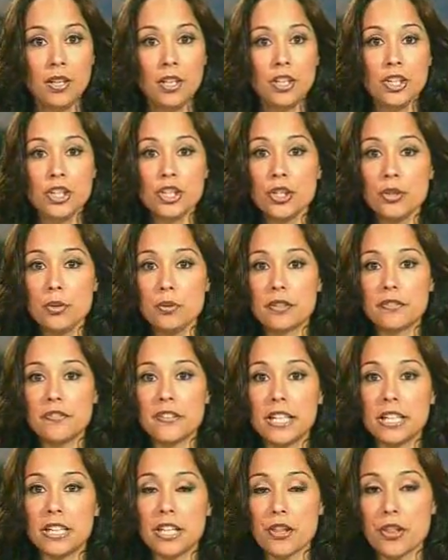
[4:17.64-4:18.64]
2 of
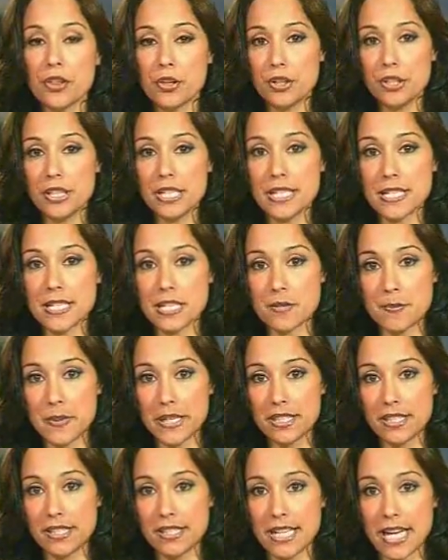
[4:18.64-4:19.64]
nearly 30
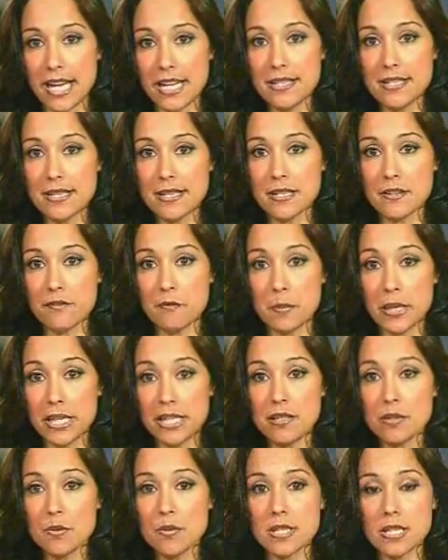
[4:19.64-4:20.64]
suspected cases of
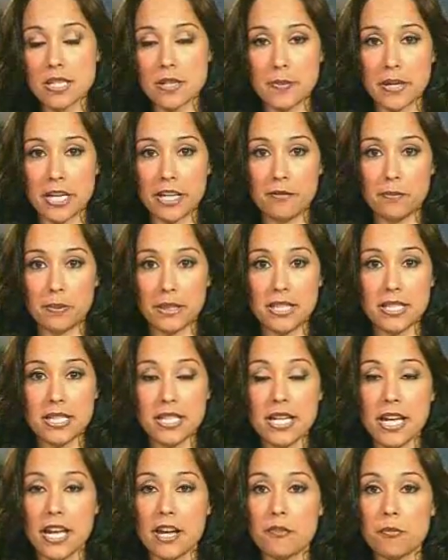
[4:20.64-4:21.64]
measles in the Bay of
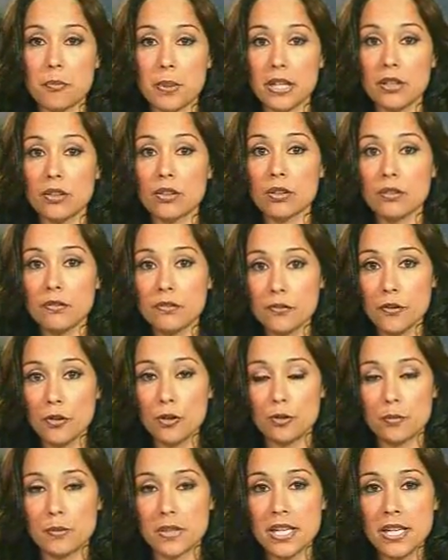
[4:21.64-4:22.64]
Plenty have been
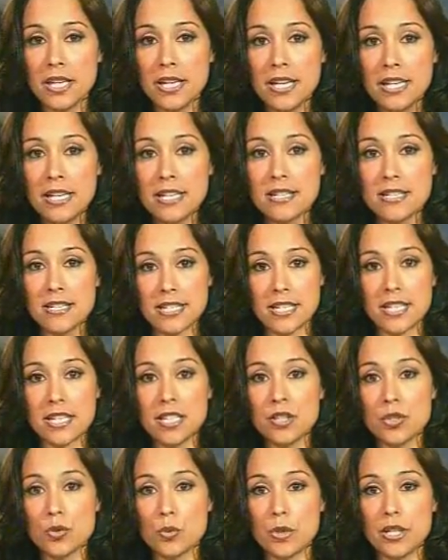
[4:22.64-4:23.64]
confirmed,
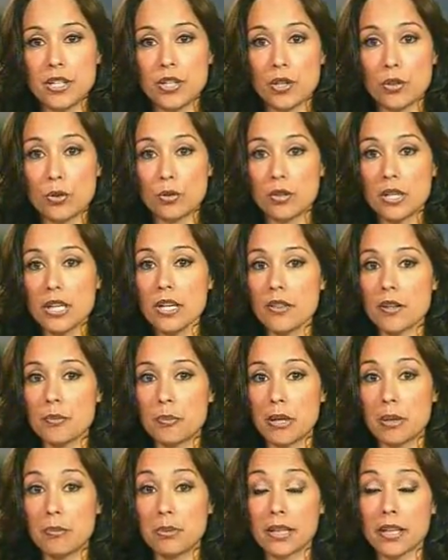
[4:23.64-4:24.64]
setting Toi Te Ora, the
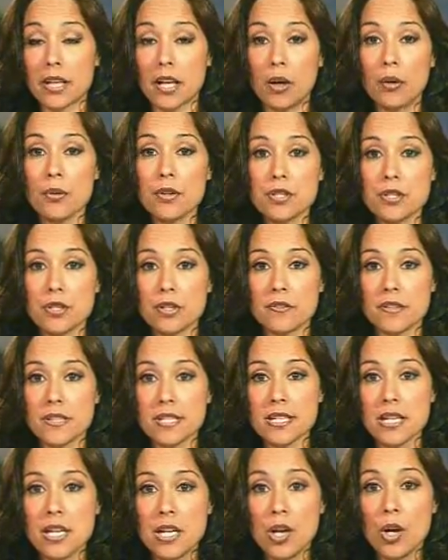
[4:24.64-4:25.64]
Public Health
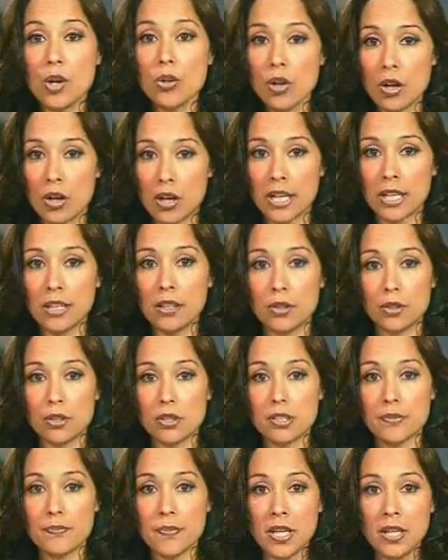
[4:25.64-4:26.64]
Service, on high
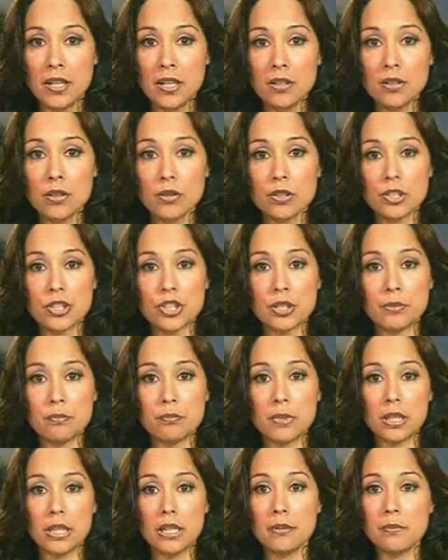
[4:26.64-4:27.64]
alert. Dr
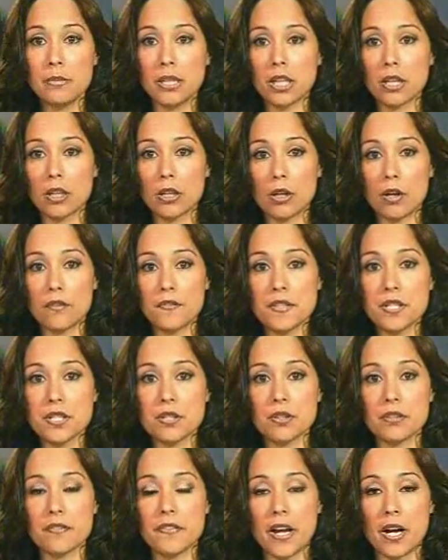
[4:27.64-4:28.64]
Jim Miller, Medical
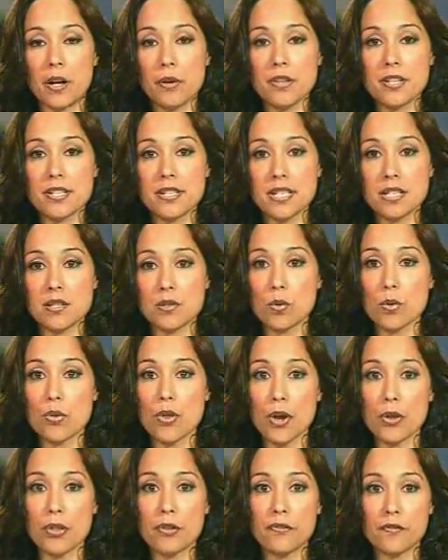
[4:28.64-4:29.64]
Officer of Health, says
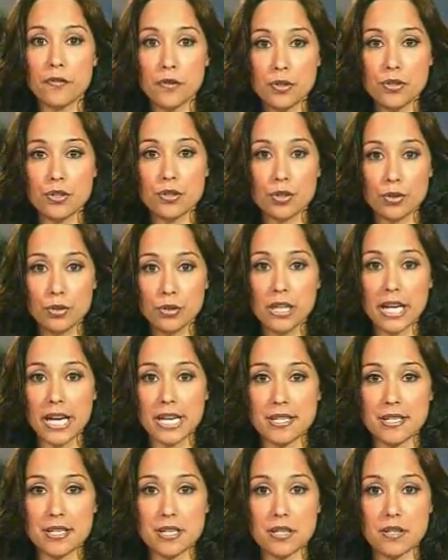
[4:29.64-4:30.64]
although the first 2
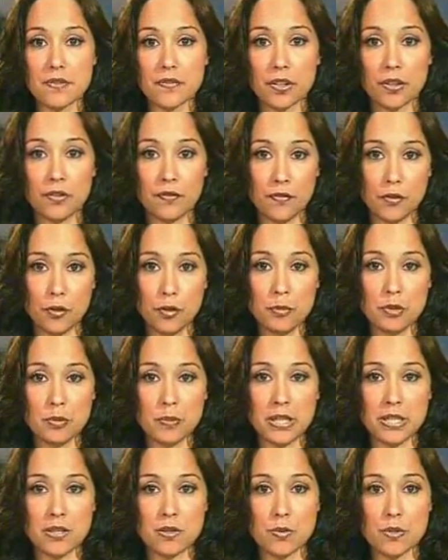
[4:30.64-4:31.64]
cases of confirmed
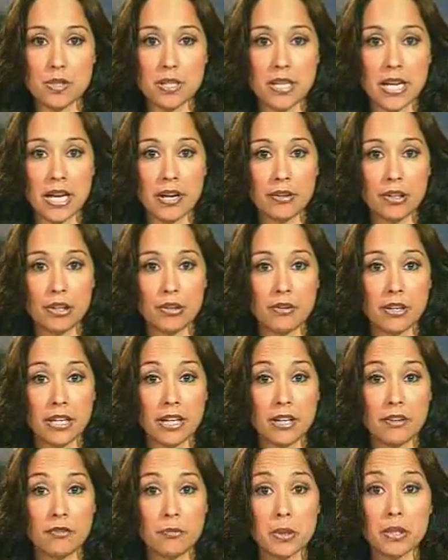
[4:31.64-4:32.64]
measles in our area
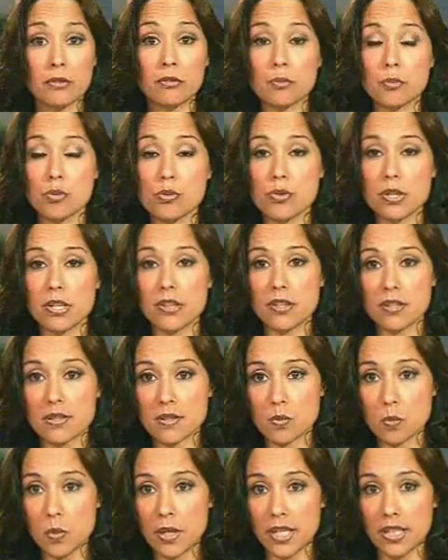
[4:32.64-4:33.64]
have been reported
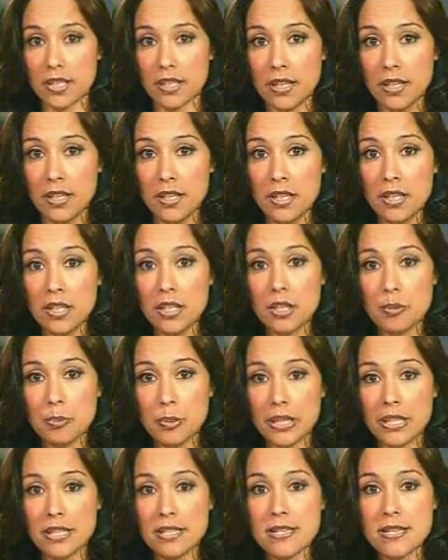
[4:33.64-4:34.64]
this week, it
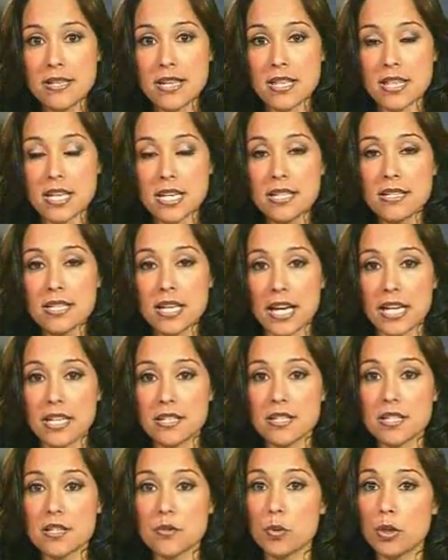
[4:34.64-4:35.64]
appears that these
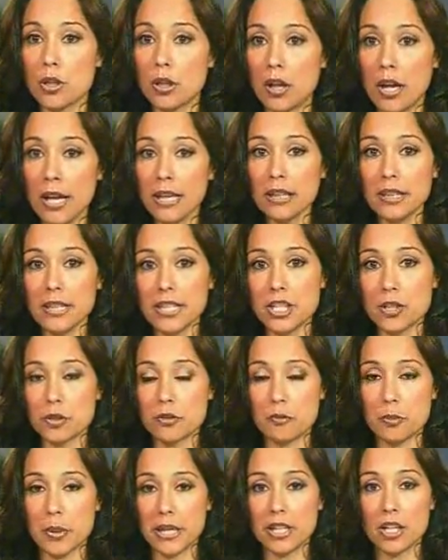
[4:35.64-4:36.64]
cases were likely to
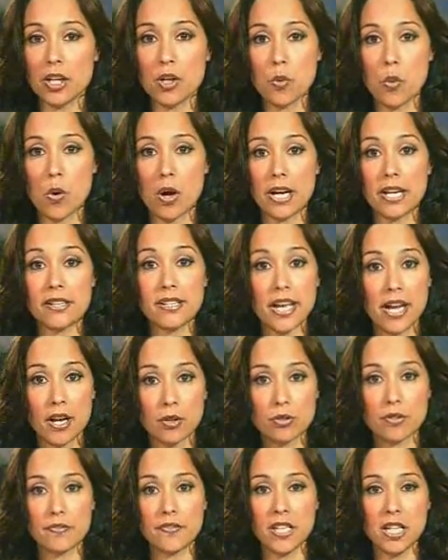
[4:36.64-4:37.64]
have been acquired
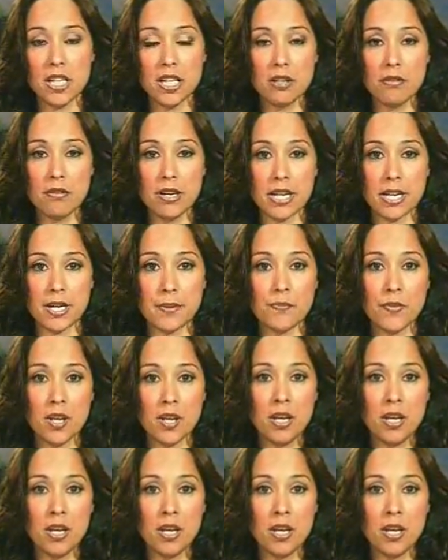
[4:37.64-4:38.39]
out of the area.